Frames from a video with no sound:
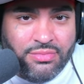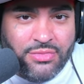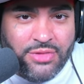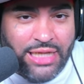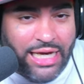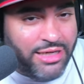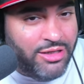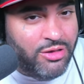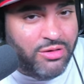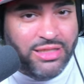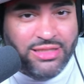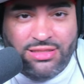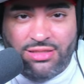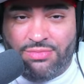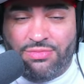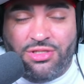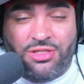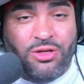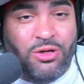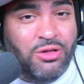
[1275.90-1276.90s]
Now, I know there's
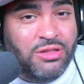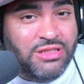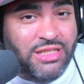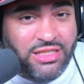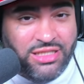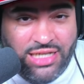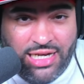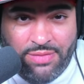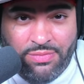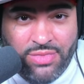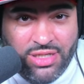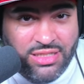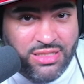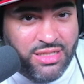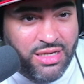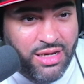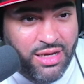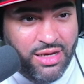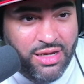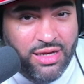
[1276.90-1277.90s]
some songs that y'all
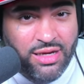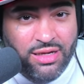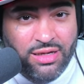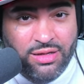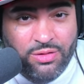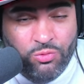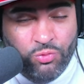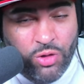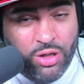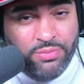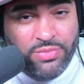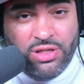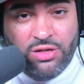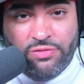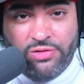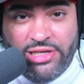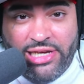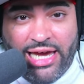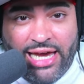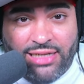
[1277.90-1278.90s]
must want me to
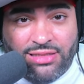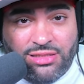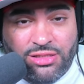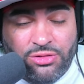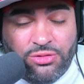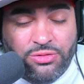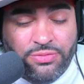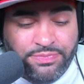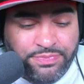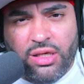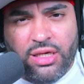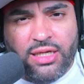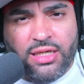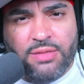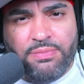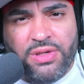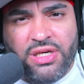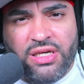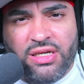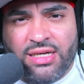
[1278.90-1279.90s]
react to. It
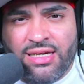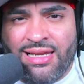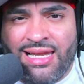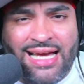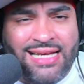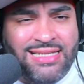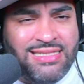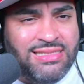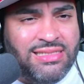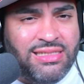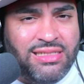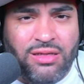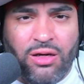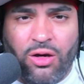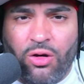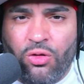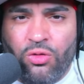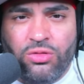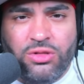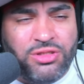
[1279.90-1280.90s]
could be a classic,
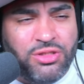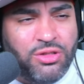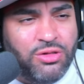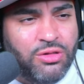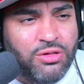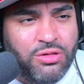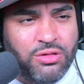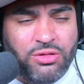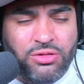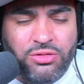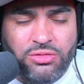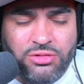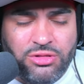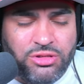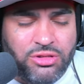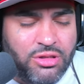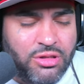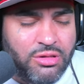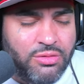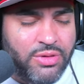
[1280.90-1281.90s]
old song, new
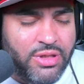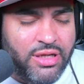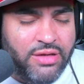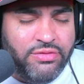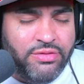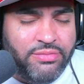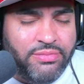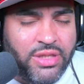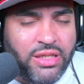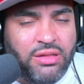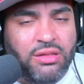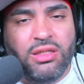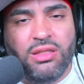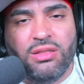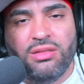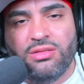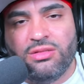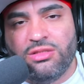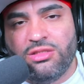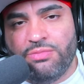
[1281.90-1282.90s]
song, whatever, man.
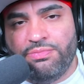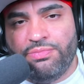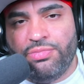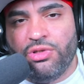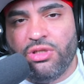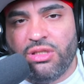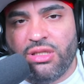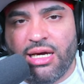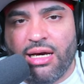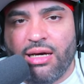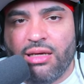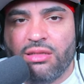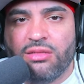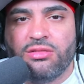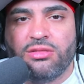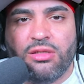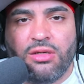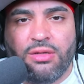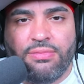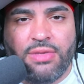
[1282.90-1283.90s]
It's your boy
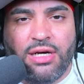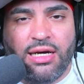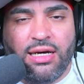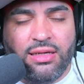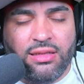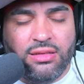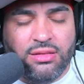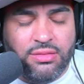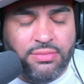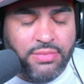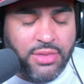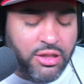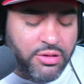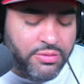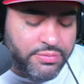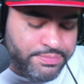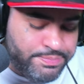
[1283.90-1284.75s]
Dollars, though. I'ma holler him out.